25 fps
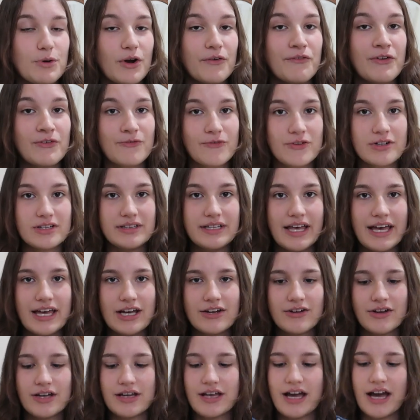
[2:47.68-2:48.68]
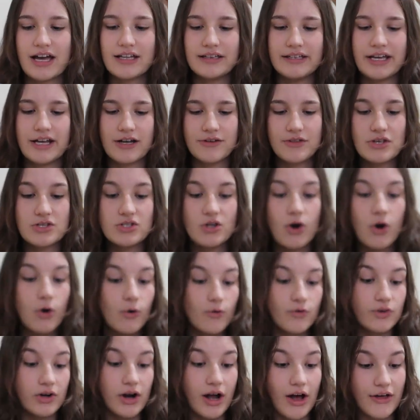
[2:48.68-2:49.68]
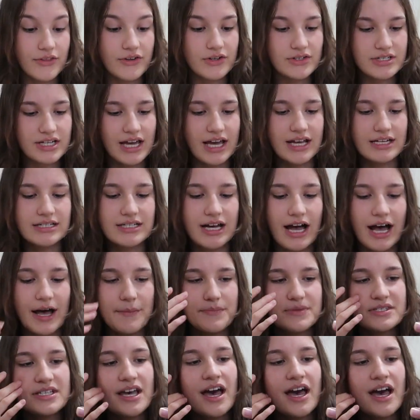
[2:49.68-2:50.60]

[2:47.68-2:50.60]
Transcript: perfect for layering. I layer this over other tank tops,